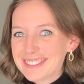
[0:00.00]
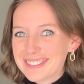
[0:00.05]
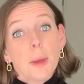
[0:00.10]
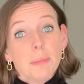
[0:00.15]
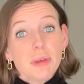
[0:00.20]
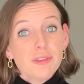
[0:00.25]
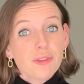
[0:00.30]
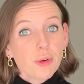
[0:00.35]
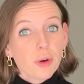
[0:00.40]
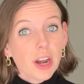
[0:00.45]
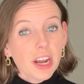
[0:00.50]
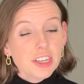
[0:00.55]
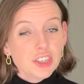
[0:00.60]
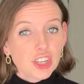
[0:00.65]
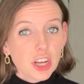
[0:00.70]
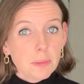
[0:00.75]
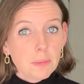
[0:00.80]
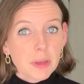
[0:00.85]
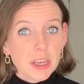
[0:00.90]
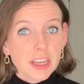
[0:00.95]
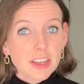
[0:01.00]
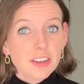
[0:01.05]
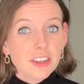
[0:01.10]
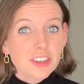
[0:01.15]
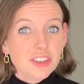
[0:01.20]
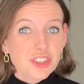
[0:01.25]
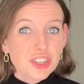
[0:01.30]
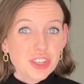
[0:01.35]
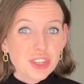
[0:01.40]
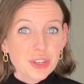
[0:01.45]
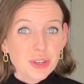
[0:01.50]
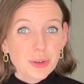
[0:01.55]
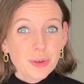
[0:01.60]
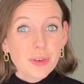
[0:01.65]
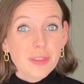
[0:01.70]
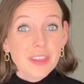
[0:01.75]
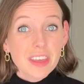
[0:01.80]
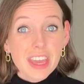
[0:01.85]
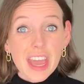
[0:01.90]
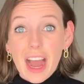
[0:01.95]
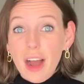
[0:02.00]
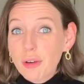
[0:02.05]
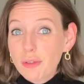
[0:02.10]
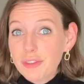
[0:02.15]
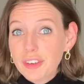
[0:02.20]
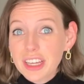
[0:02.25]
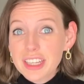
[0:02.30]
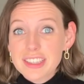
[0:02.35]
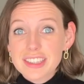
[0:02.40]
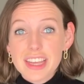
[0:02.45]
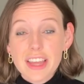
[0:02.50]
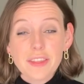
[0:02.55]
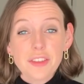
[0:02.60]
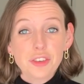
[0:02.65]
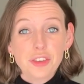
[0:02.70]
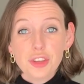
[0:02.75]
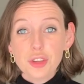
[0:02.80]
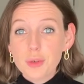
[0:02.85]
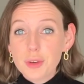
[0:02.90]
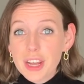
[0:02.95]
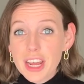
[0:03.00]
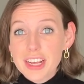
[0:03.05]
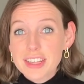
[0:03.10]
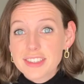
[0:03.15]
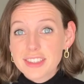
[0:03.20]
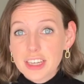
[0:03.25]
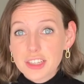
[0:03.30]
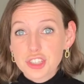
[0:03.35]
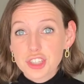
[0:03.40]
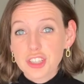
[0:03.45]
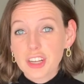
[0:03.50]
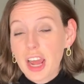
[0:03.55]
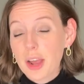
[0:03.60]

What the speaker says: Before I jump into the outfits and the Q&A session,